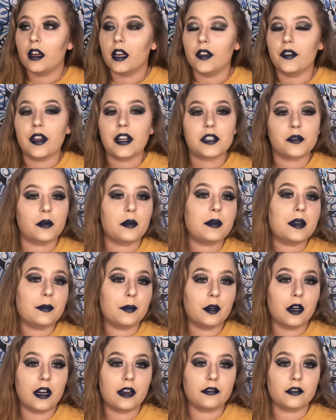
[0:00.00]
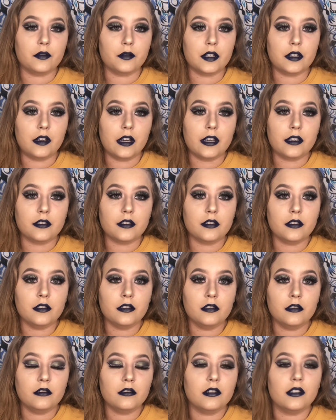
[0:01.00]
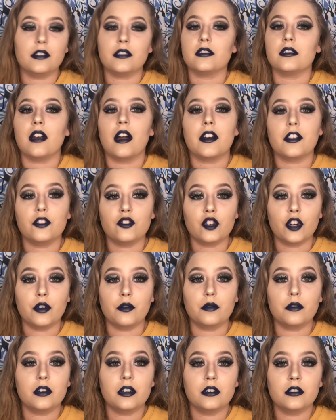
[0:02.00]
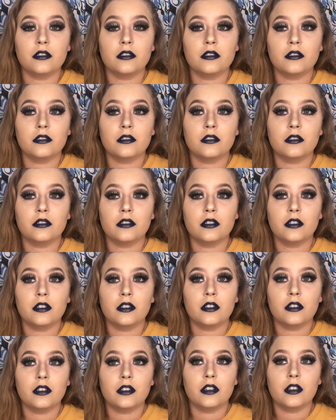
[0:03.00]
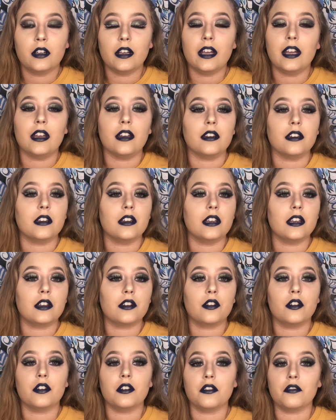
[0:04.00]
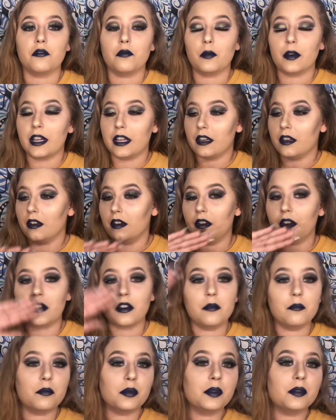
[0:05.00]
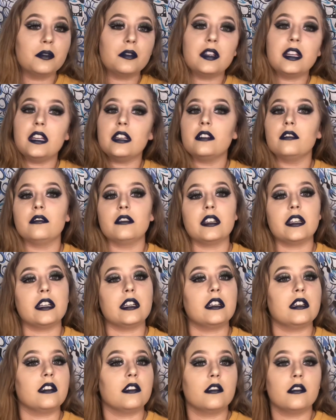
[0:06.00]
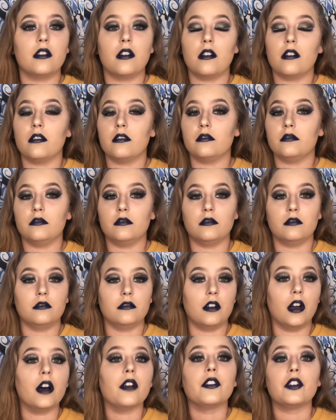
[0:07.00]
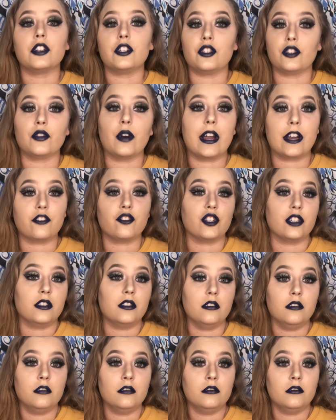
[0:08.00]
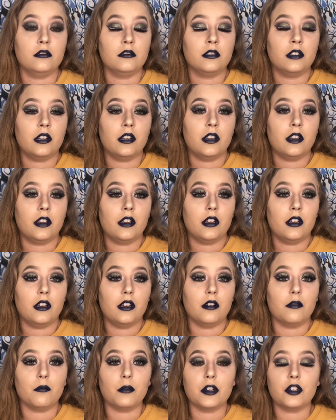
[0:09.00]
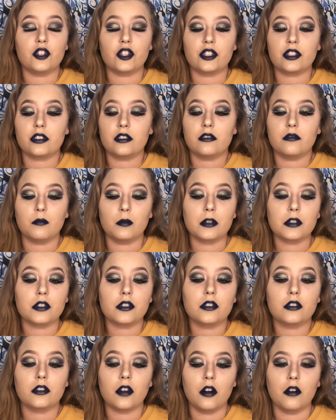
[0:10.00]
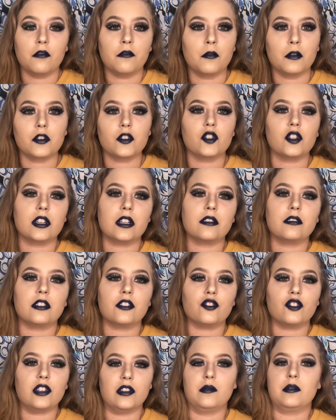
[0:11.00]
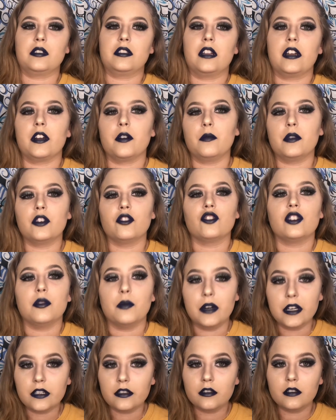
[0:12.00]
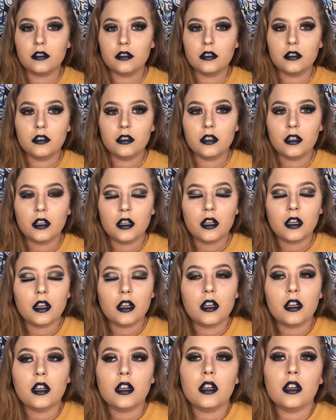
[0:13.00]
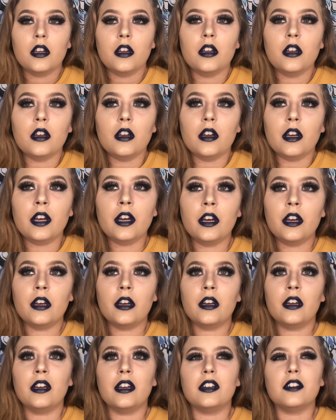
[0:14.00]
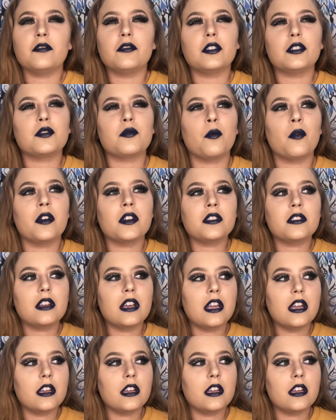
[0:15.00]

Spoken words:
And that's what people have to realize. It's not a joke. And it could have went a completely other direction. And we're so fortunate that she was there when she was. And if there's one